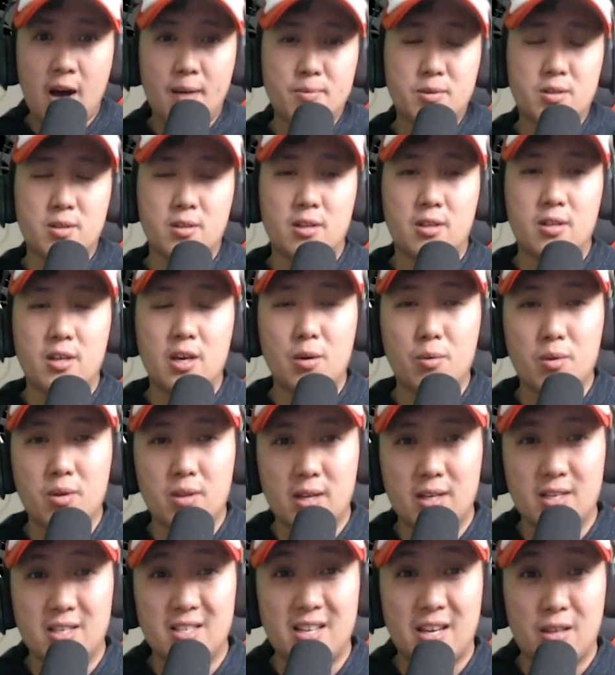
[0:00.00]
So the thing with
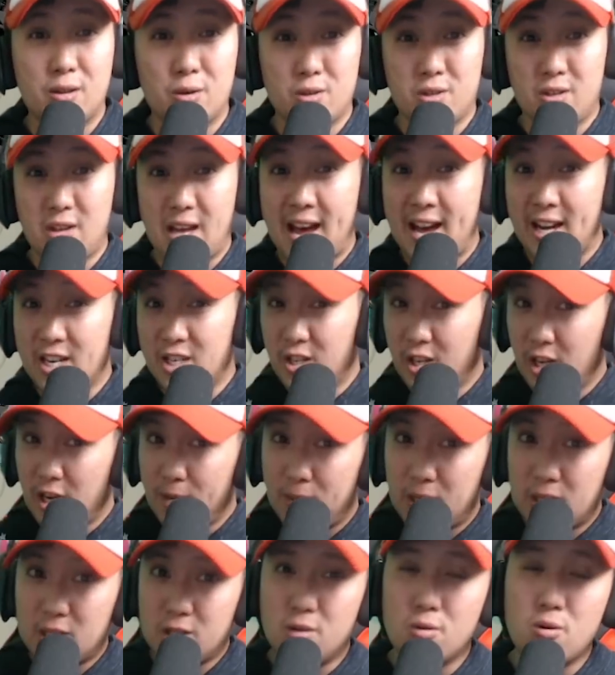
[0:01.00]
this is that there's actually going to
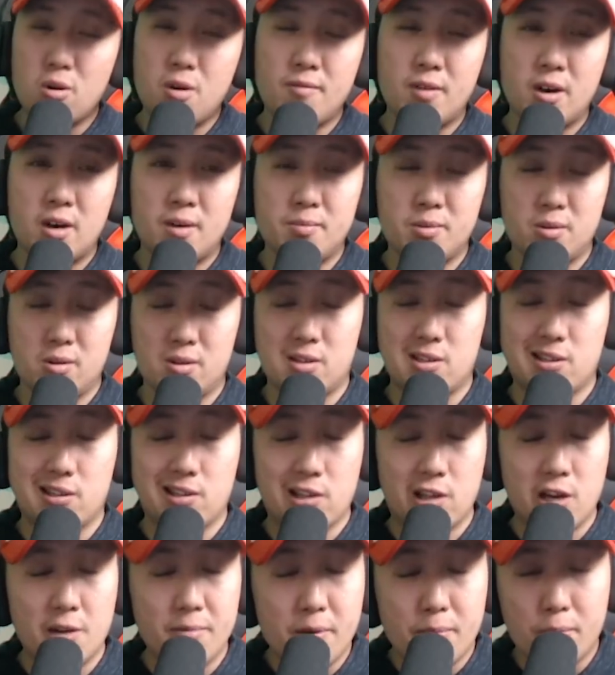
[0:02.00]
be two of them, so it's a
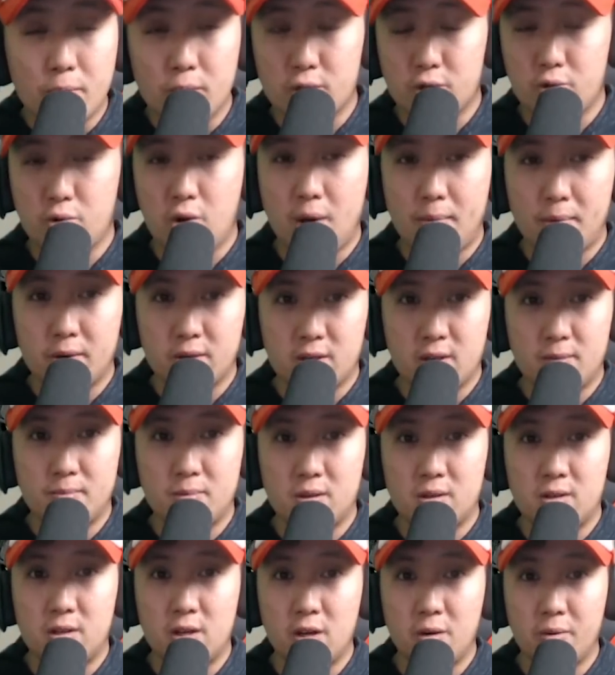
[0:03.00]
little bit more troublesome
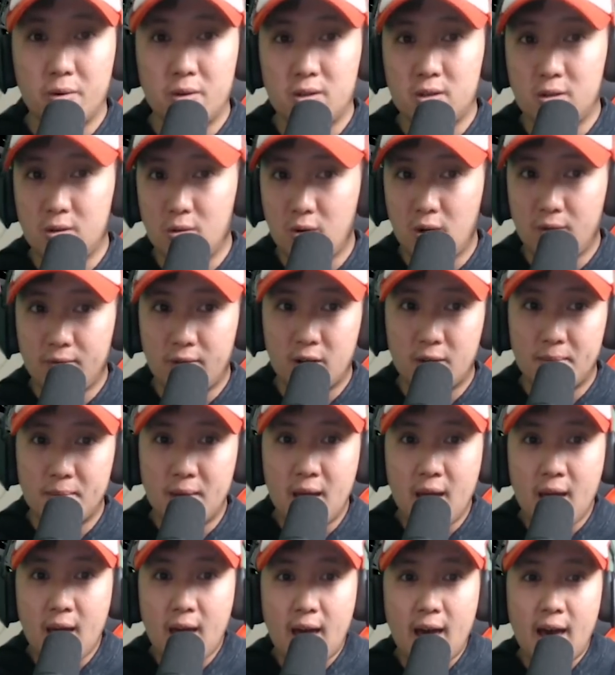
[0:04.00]
to deal with two of them.
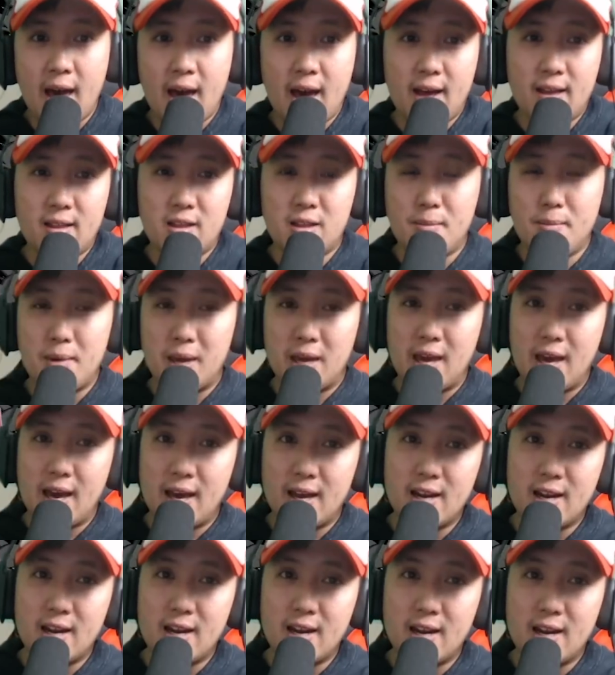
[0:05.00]
And the
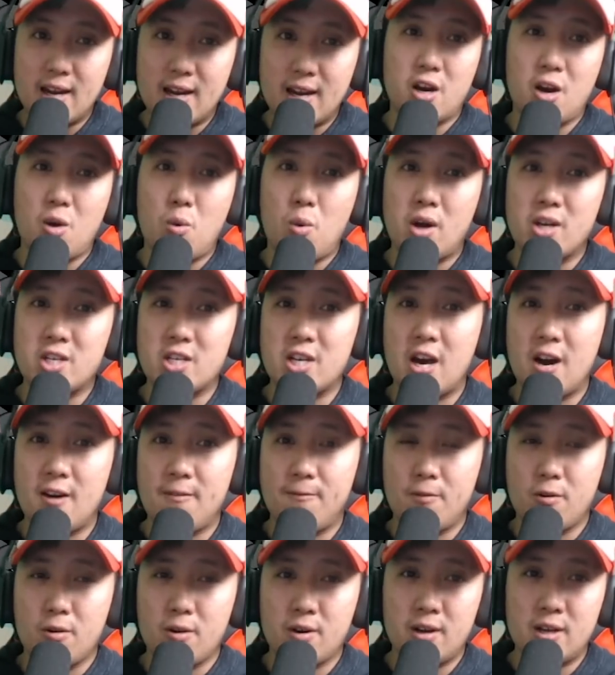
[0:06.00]
mechanic that you got to watch out
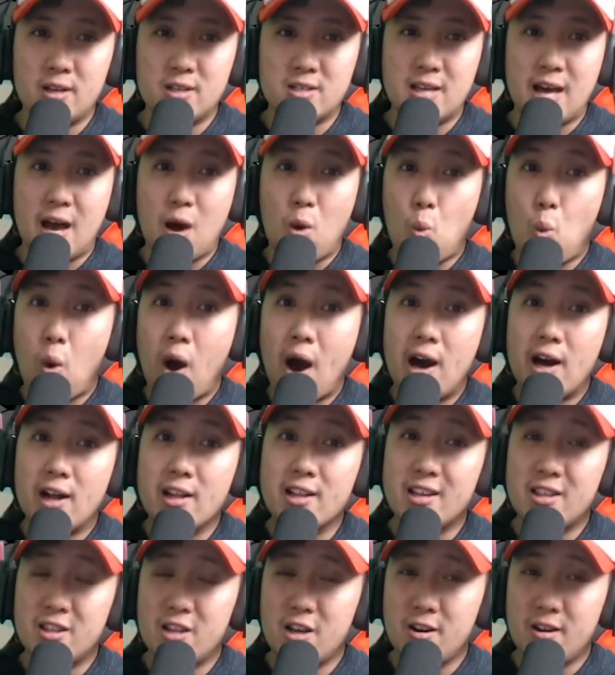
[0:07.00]
for is that
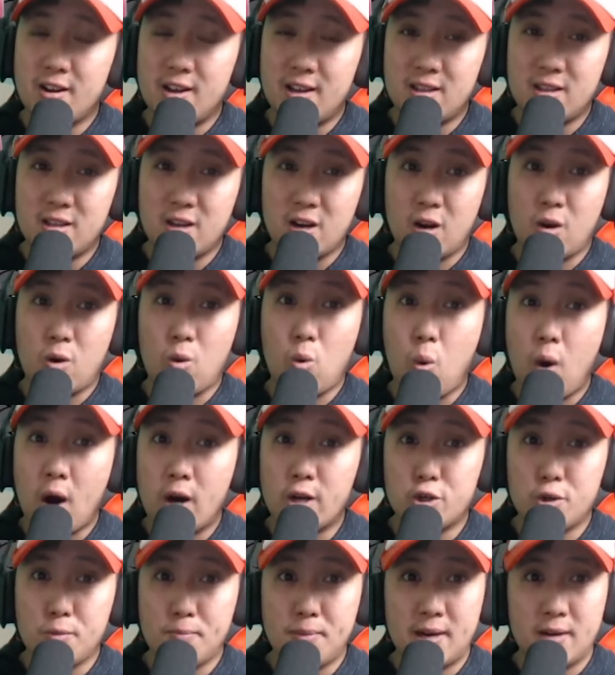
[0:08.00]
while they're in their
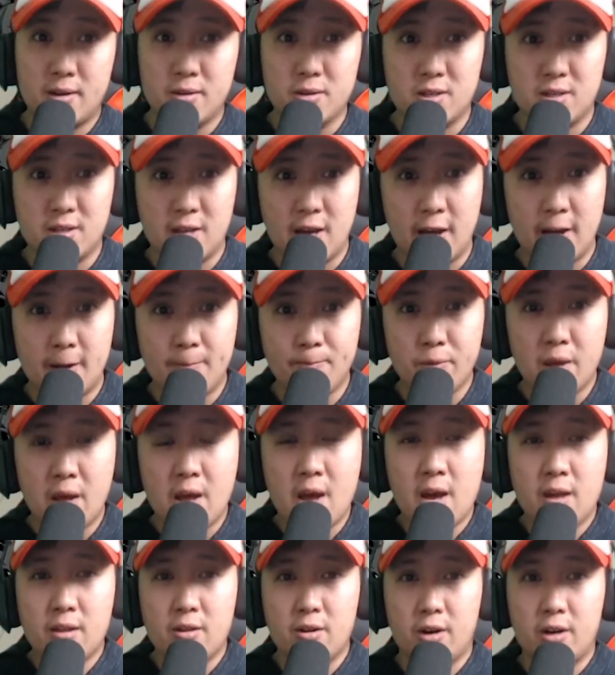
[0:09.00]
quadrupedal state,
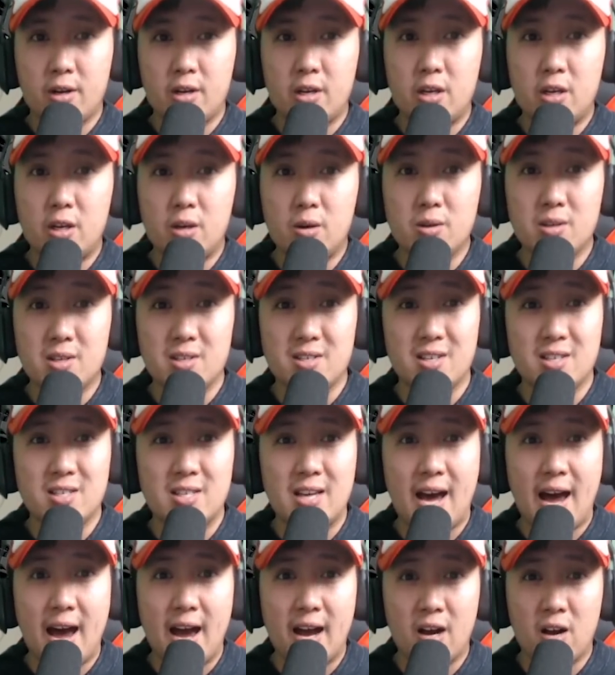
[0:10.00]
they're going to use this
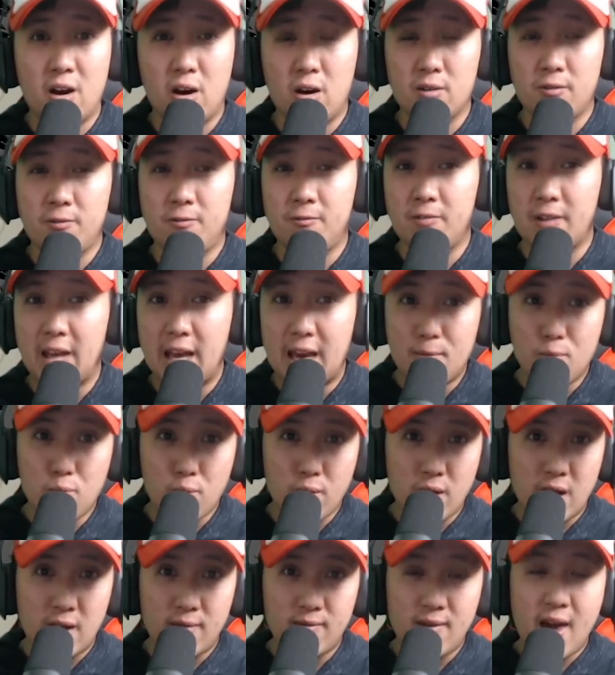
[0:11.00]
attack called Flame
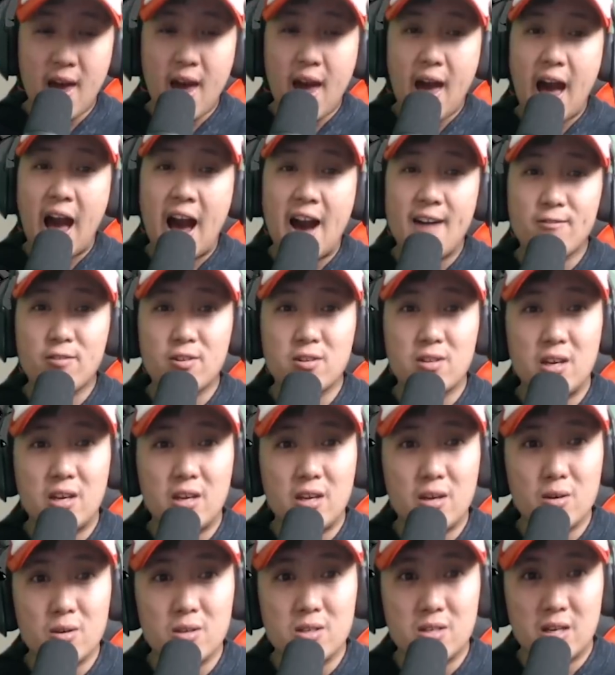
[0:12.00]
Wave. After they
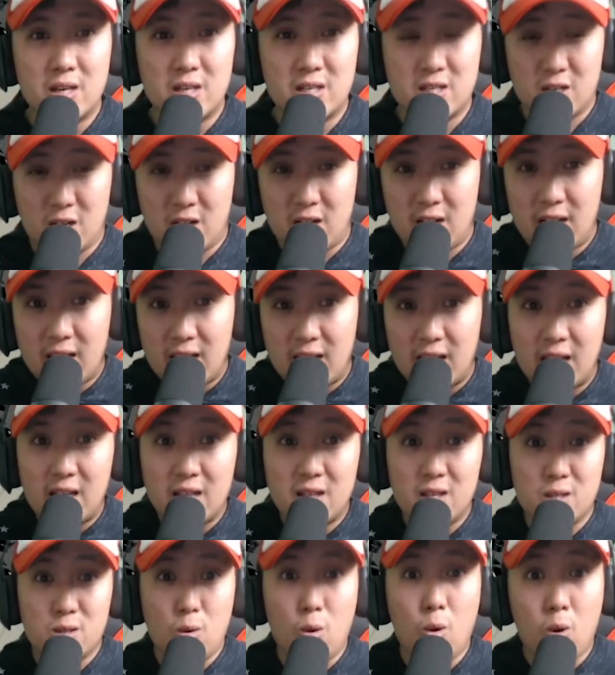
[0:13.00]
use this, they're going to gain
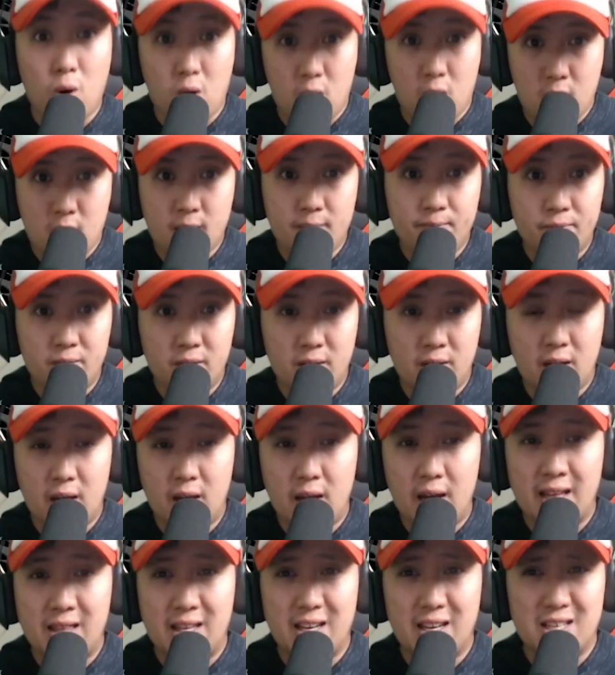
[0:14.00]
this aura,
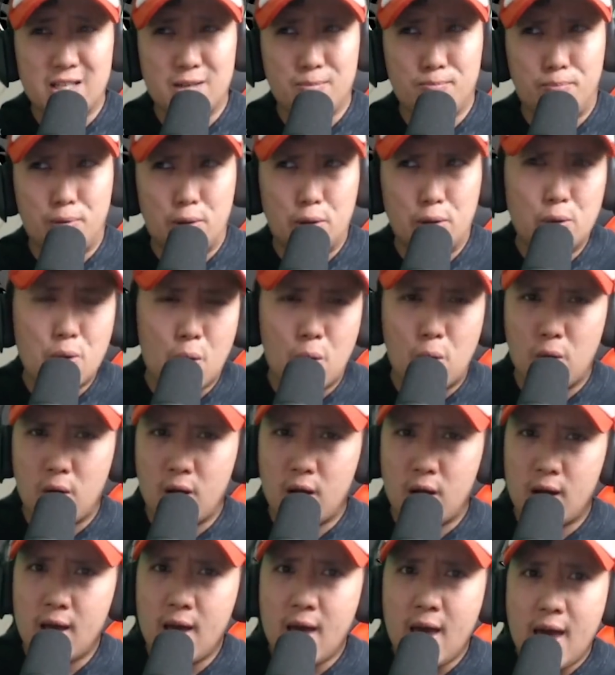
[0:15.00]
okay? I think it's a blue
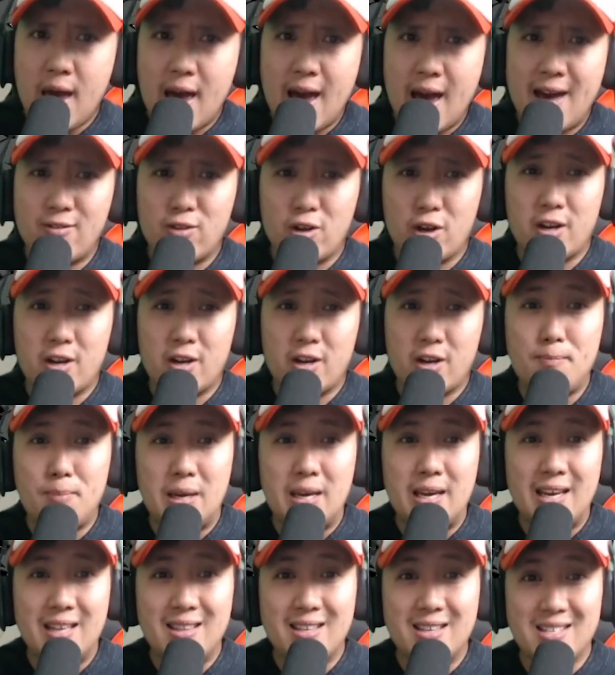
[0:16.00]
aura, and they're going to
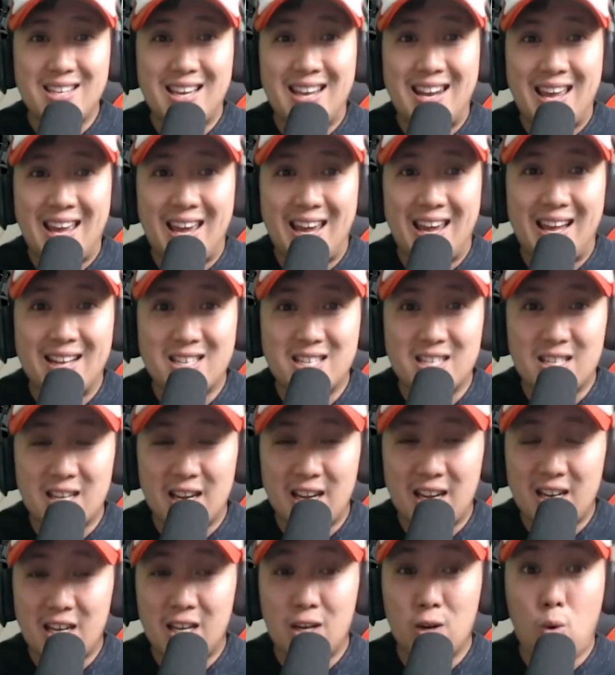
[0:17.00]
be in this enhanced
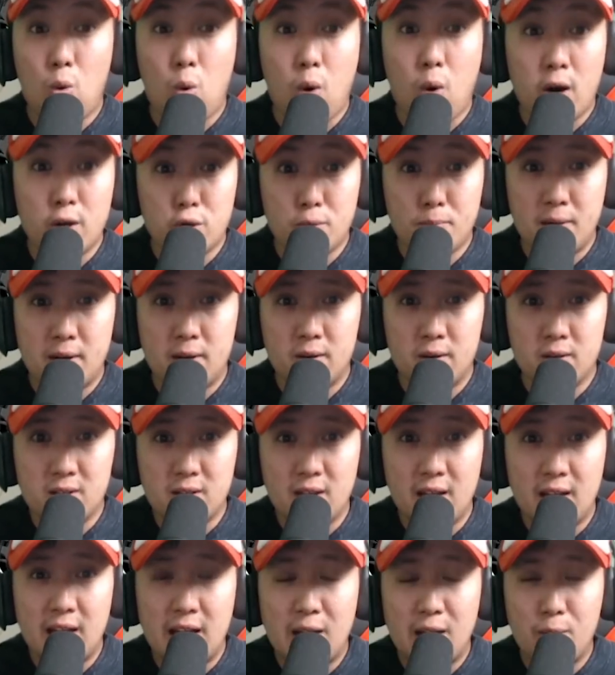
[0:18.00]
state in quadrupedal
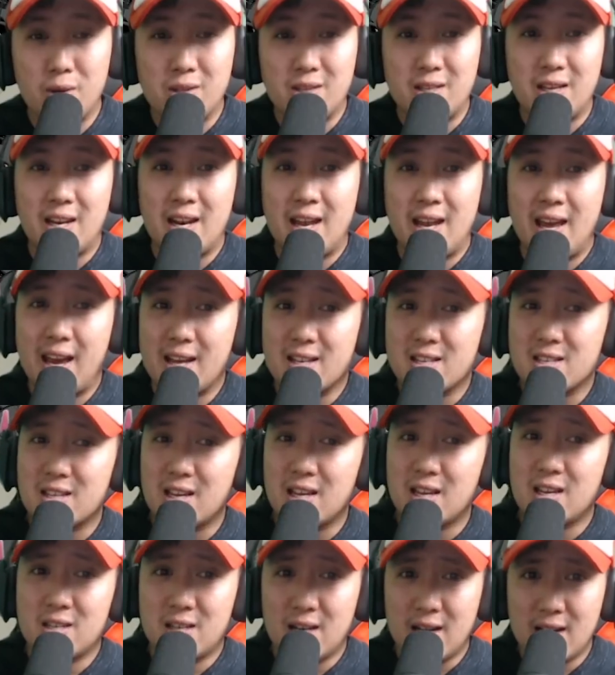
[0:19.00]
state. And what the enhanced
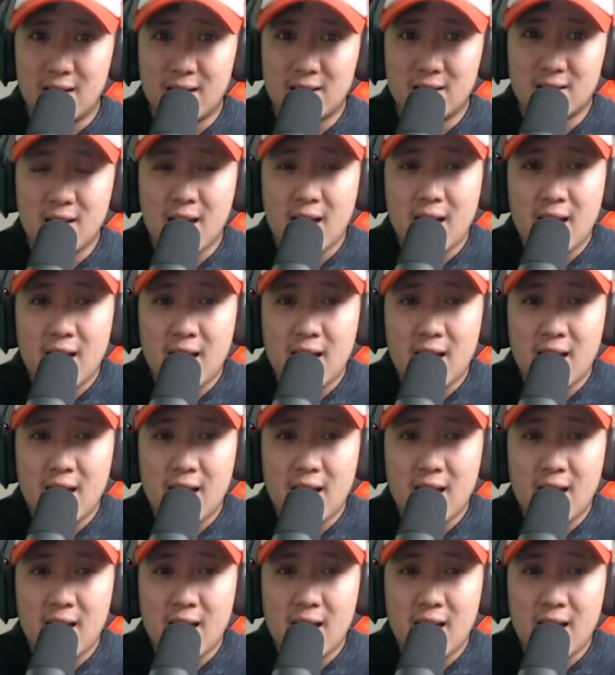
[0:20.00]
state does